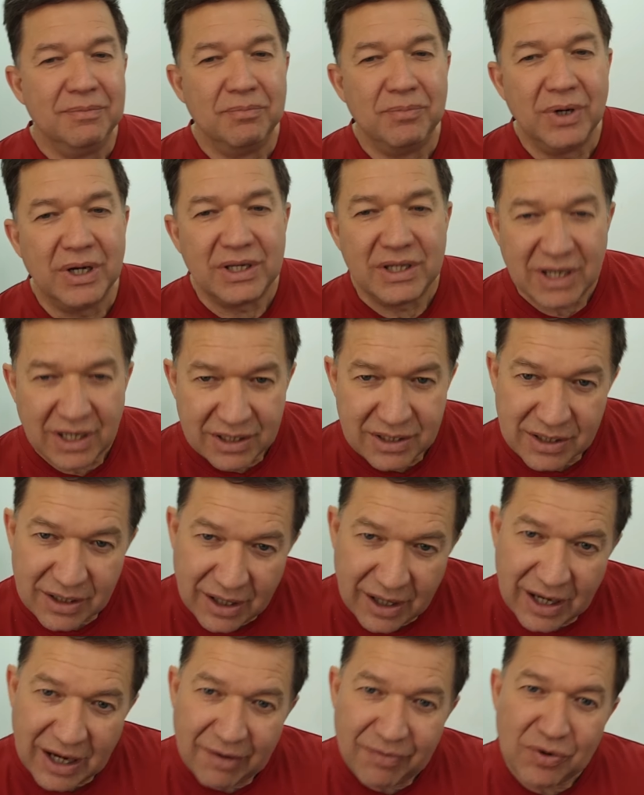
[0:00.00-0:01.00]
But
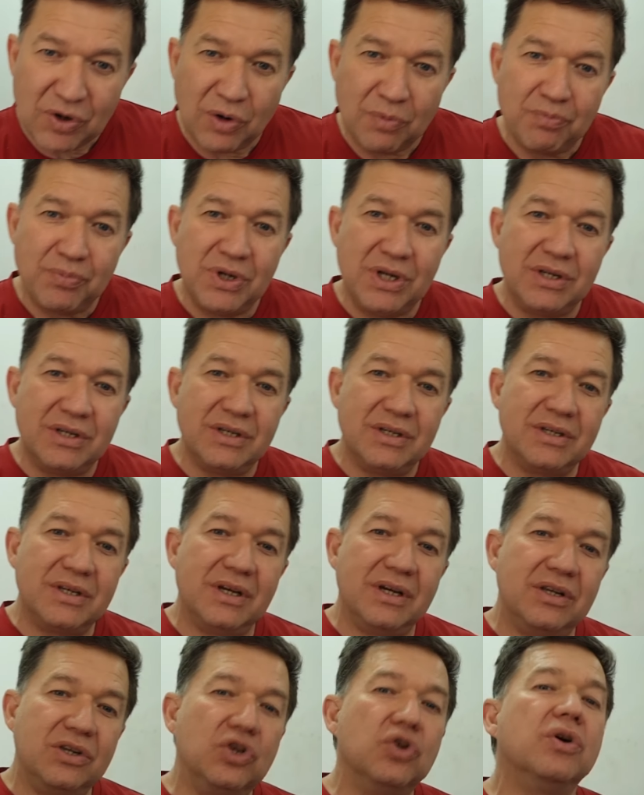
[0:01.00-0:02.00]
yes, I have competed,
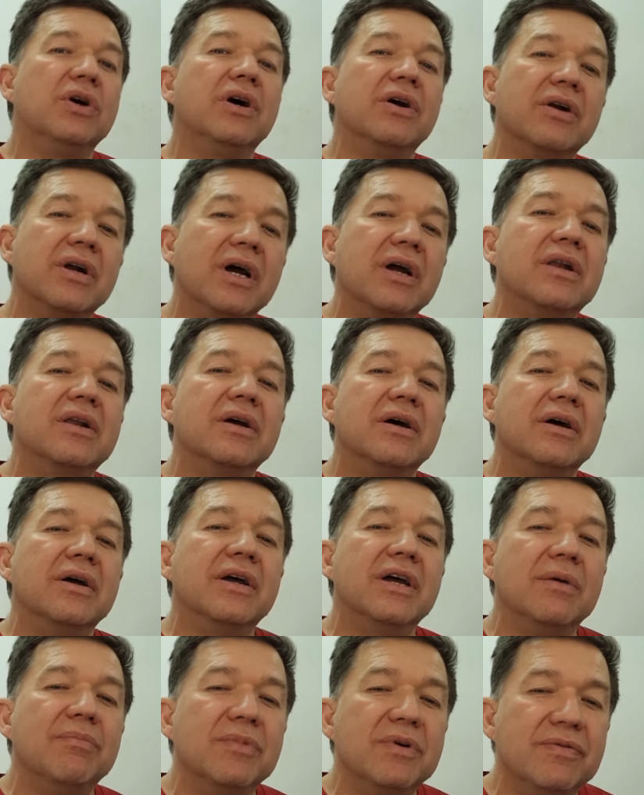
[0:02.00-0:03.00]
and you are right, I
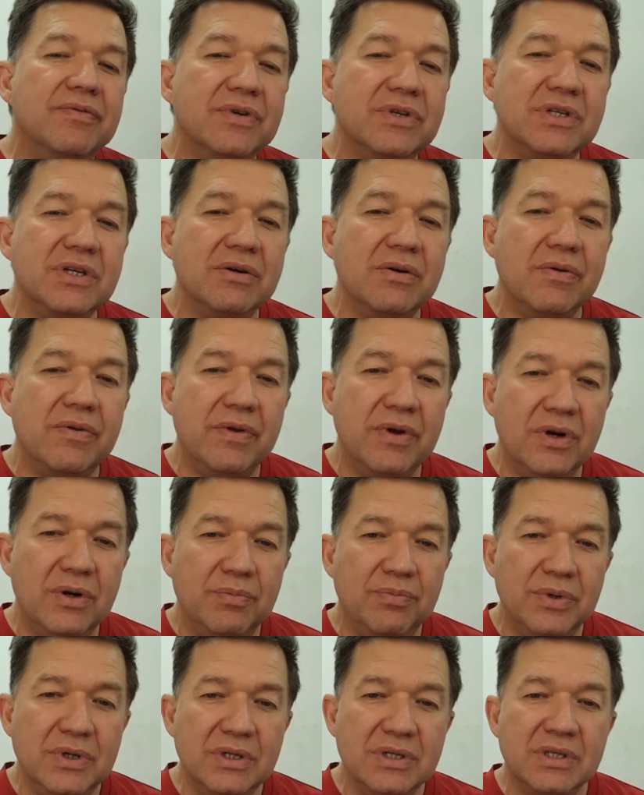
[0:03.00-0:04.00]
am a
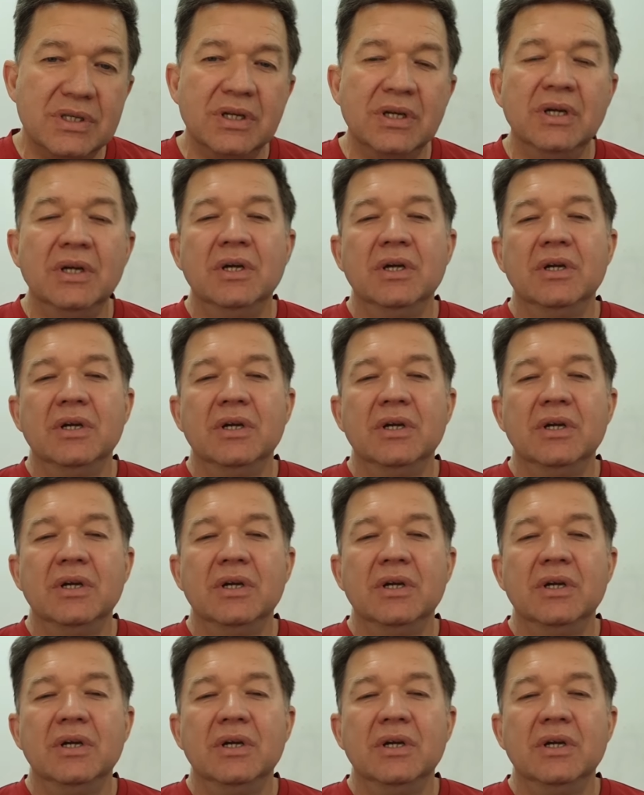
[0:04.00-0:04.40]
physiotherapist.